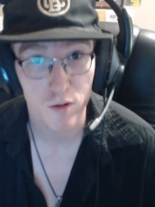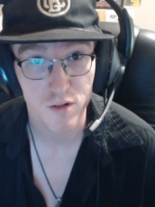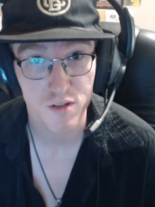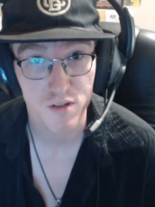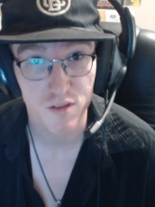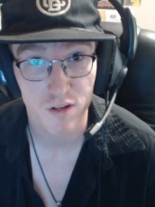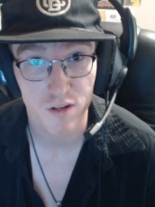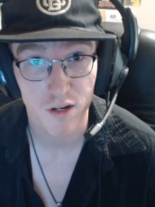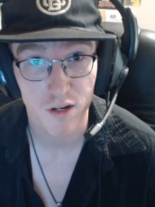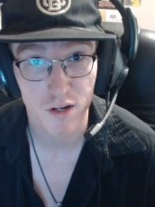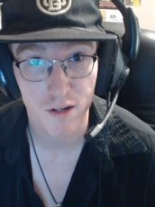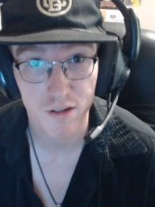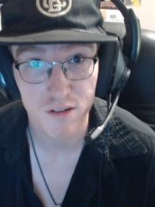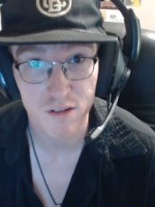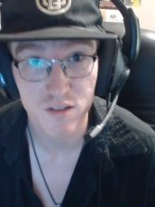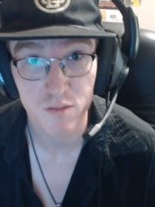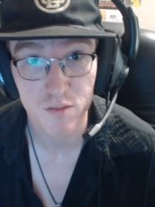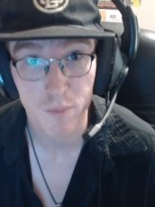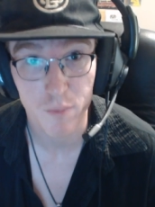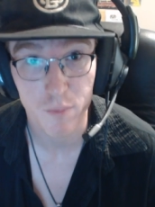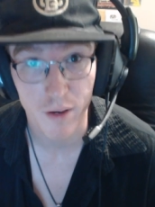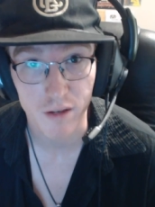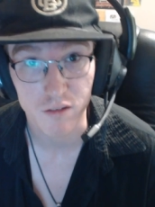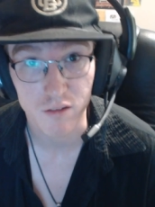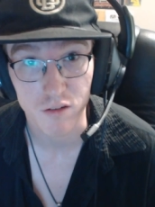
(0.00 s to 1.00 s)
worse than I
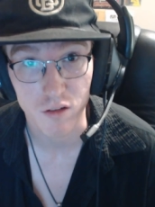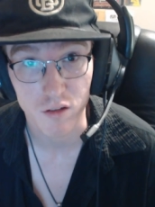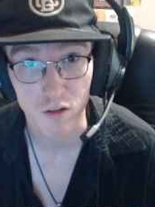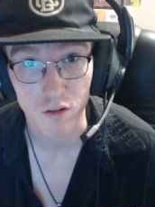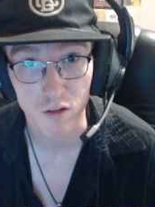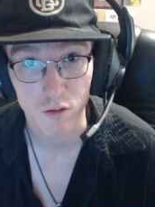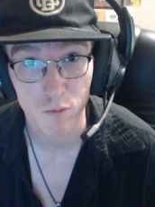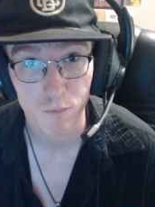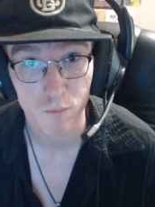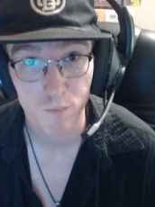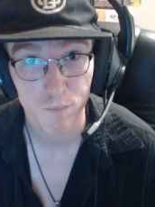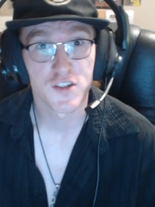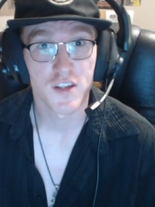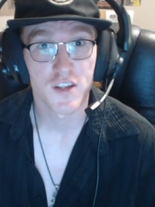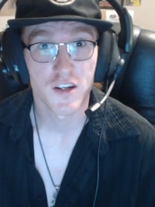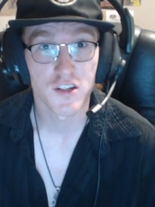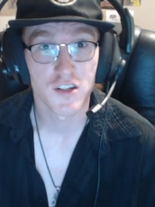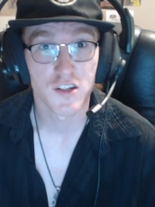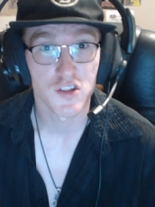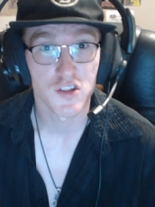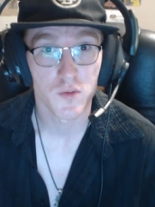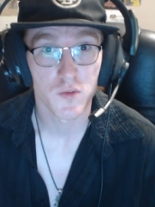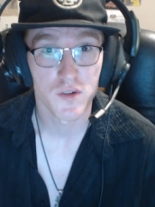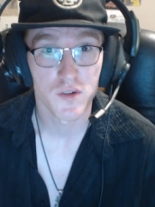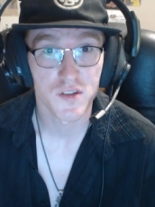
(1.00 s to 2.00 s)
expected. First, I
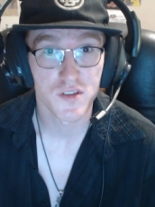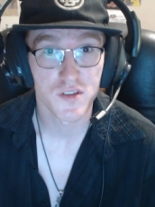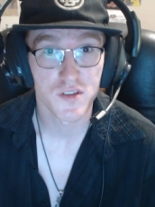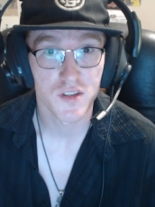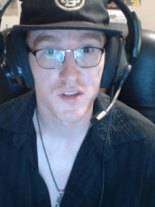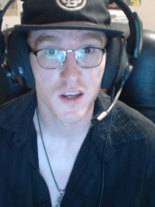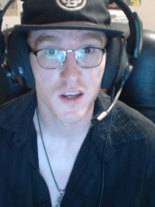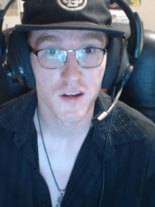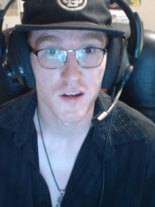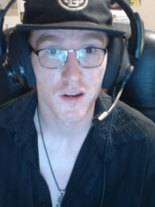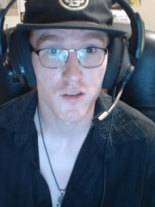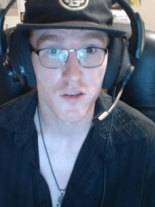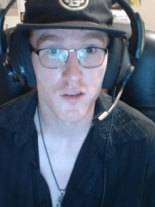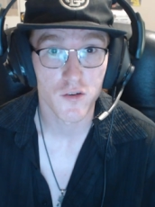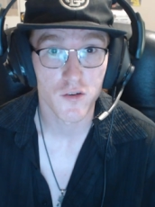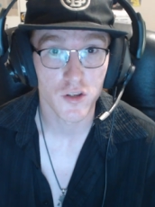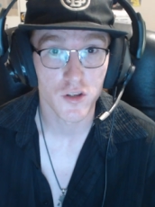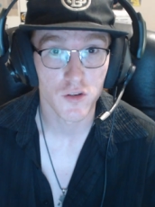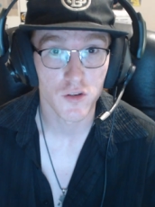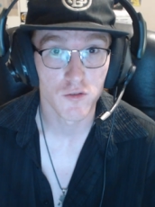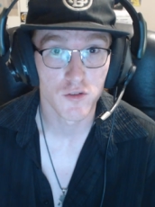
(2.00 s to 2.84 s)
just want to say another